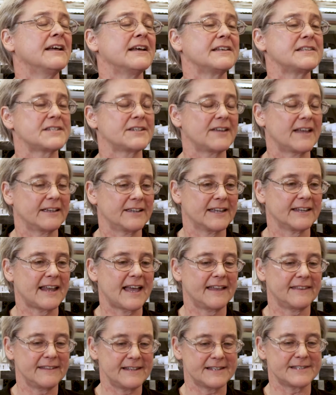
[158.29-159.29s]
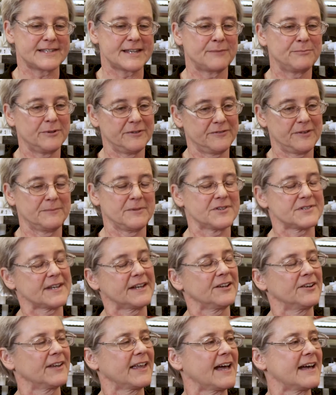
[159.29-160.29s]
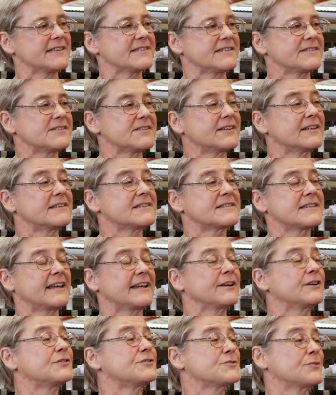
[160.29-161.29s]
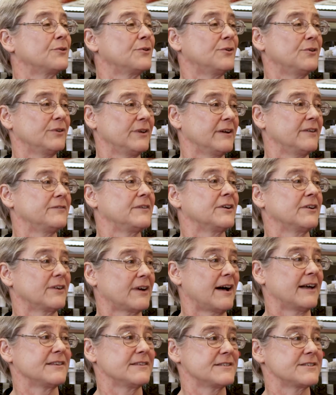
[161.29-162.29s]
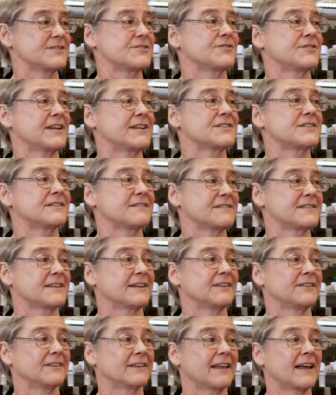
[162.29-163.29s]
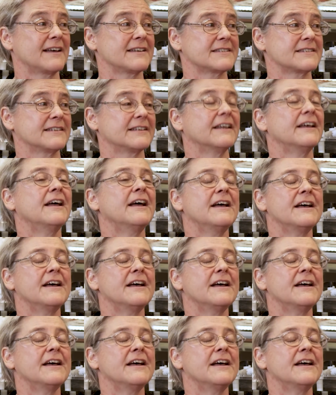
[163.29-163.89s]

And so you can add these separate from your cyanuric acid so you can stay in control of your concentration of cyanuric acid.